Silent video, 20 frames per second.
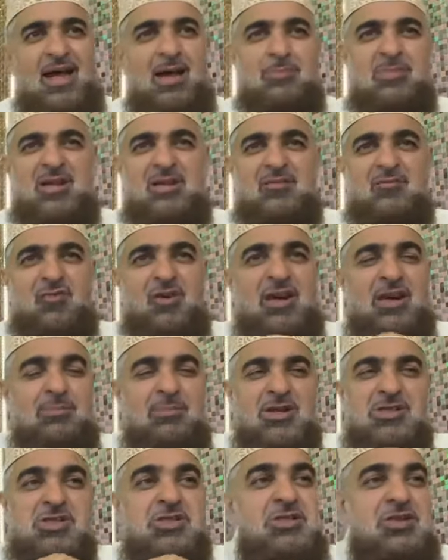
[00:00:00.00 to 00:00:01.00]
I am in
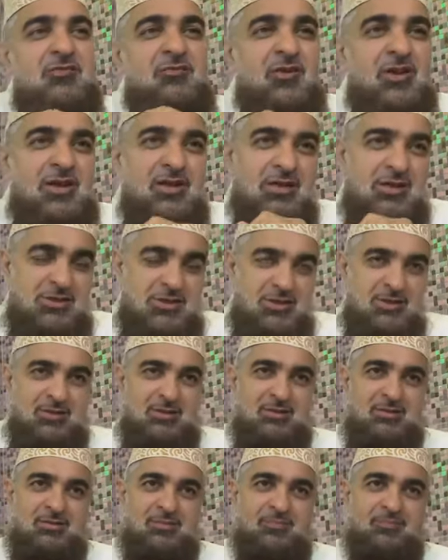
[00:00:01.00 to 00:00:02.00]
very much
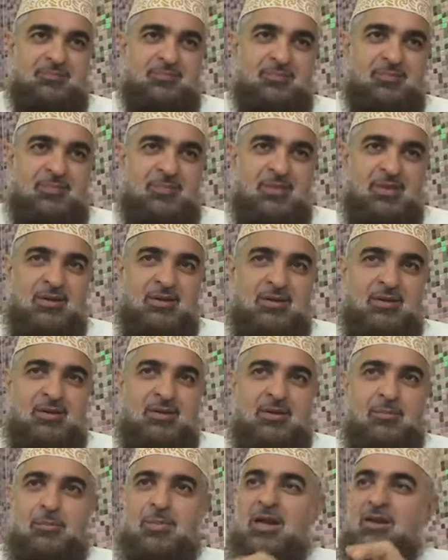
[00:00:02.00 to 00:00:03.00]
difficulty.
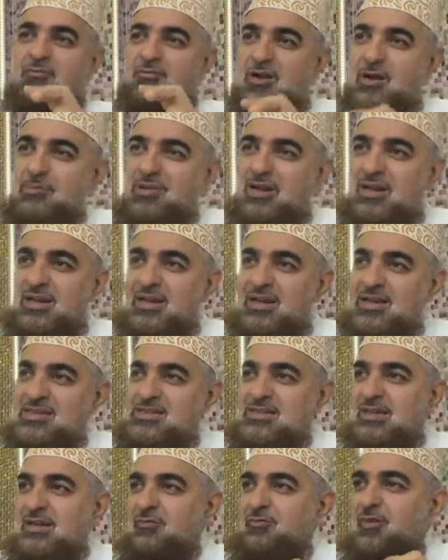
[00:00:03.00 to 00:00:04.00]
My
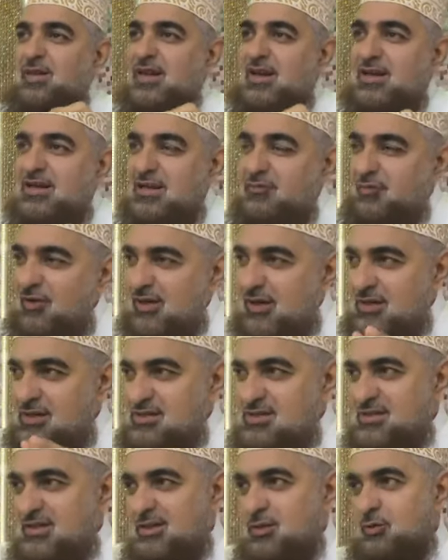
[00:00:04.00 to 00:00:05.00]
family is in a very
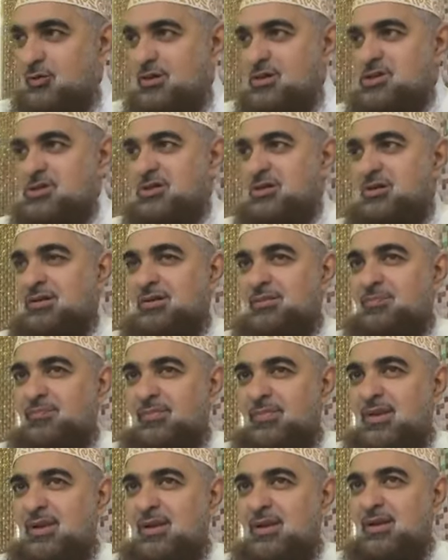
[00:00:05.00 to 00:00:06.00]
difficult situation.
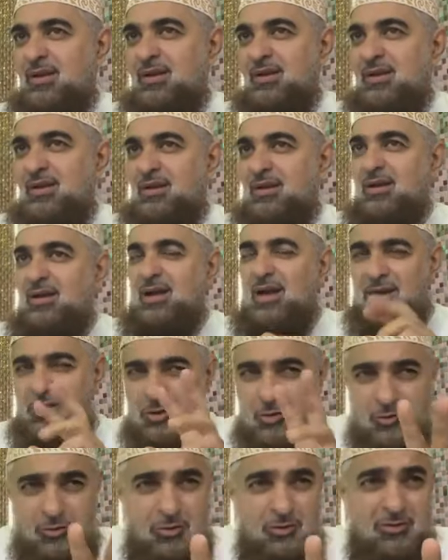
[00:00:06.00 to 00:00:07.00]

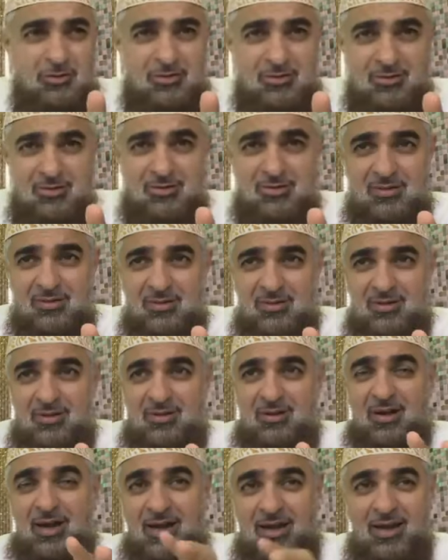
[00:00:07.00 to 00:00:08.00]
And you know,
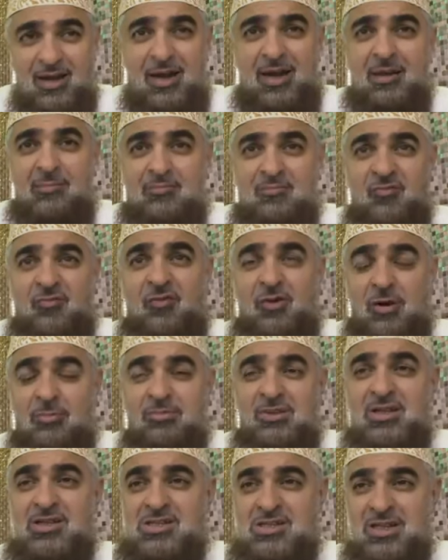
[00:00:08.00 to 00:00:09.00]
I am
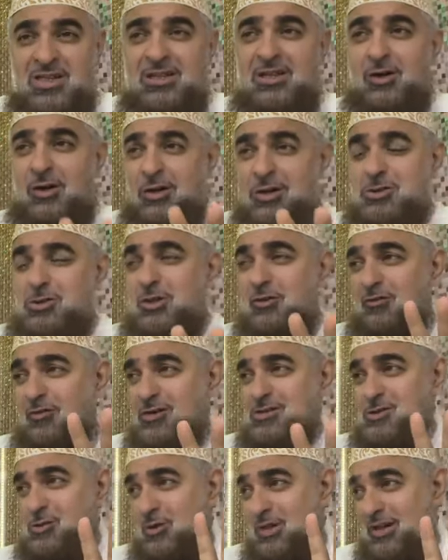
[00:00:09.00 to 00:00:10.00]
from the
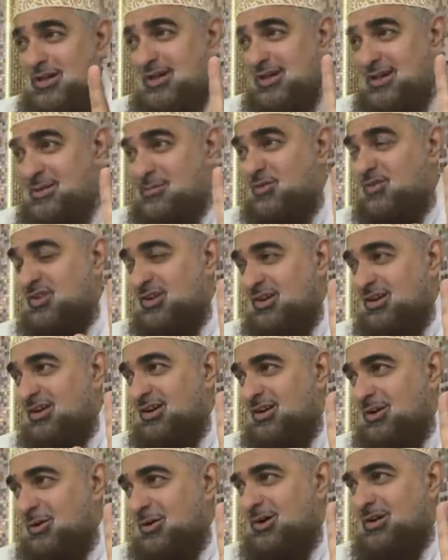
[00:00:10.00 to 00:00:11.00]
genealogy of Rasul Kareem
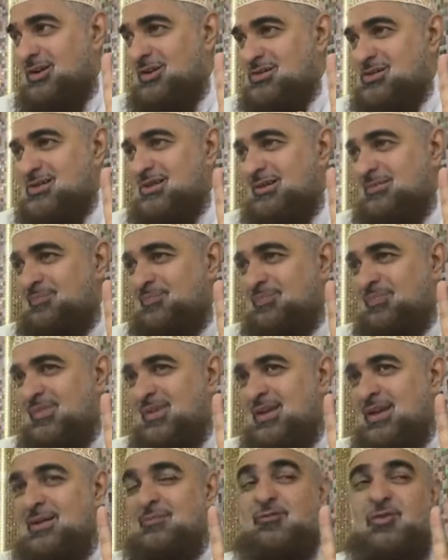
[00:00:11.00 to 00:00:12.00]
sallallahu alaihi
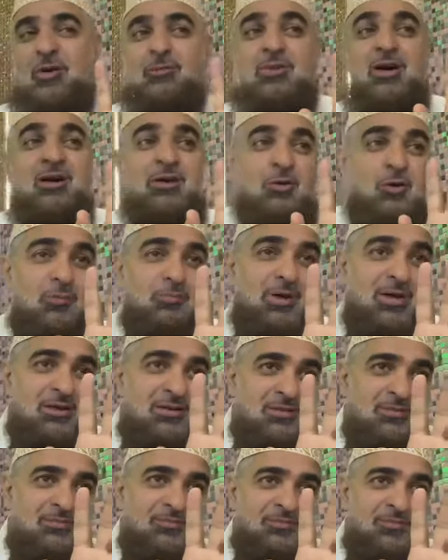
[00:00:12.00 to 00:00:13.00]
wasallam. I am from Ahlul
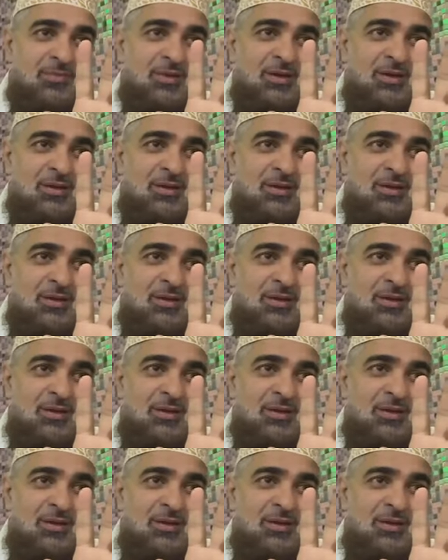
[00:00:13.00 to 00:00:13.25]
Bayt.